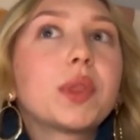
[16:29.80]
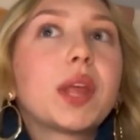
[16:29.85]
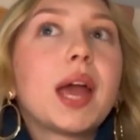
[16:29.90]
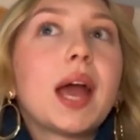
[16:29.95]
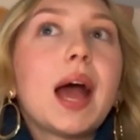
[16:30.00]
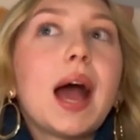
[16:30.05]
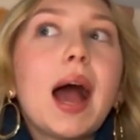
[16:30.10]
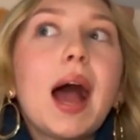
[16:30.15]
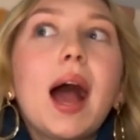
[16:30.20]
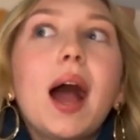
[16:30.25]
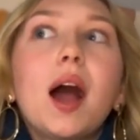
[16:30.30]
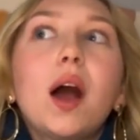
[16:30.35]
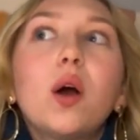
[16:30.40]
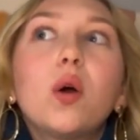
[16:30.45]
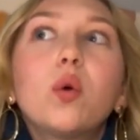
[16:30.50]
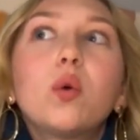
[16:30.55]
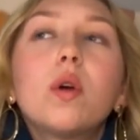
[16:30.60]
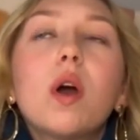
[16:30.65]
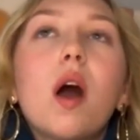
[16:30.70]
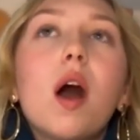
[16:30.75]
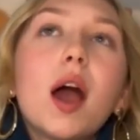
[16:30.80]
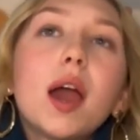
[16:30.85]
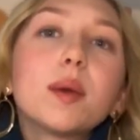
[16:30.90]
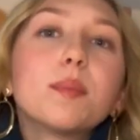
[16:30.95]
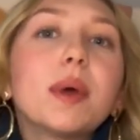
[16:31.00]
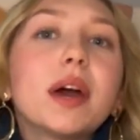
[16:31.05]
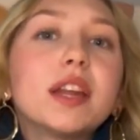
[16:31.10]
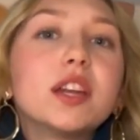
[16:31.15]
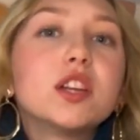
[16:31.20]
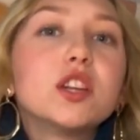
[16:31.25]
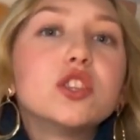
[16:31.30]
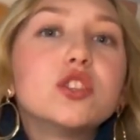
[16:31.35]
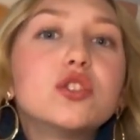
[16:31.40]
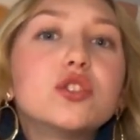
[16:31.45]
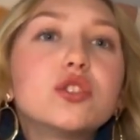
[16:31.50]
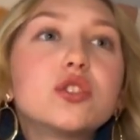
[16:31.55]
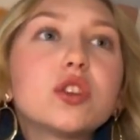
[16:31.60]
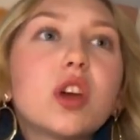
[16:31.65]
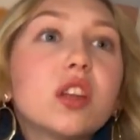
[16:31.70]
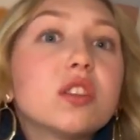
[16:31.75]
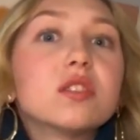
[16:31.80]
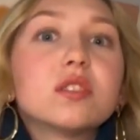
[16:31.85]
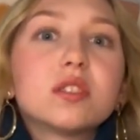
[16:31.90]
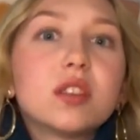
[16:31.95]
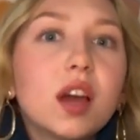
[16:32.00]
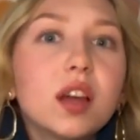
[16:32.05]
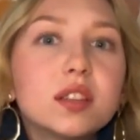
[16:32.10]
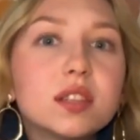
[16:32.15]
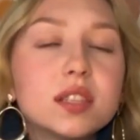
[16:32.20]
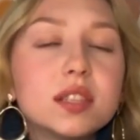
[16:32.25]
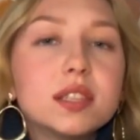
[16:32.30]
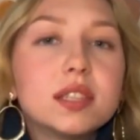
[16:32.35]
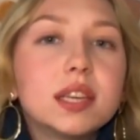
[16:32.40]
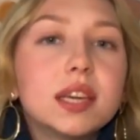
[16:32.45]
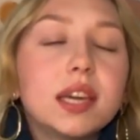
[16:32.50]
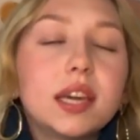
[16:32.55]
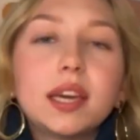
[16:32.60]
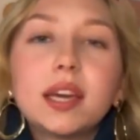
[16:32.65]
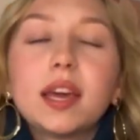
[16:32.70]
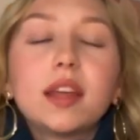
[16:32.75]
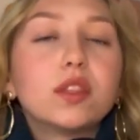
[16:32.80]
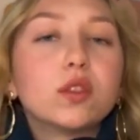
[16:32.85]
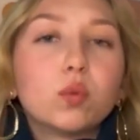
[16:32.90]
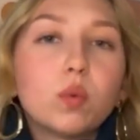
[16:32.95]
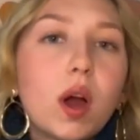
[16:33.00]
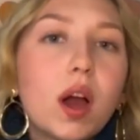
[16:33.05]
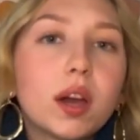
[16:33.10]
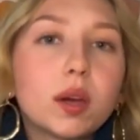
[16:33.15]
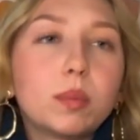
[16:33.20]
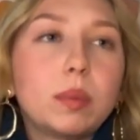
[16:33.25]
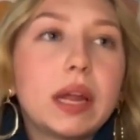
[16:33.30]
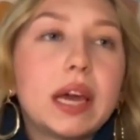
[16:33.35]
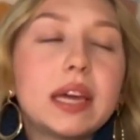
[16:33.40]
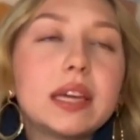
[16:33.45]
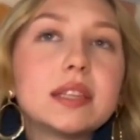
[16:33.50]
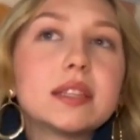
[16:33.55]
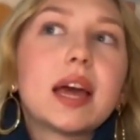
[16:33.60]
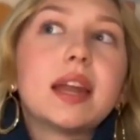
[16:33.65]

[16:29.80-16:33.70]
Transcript: how I manage uncertainty in the workplace,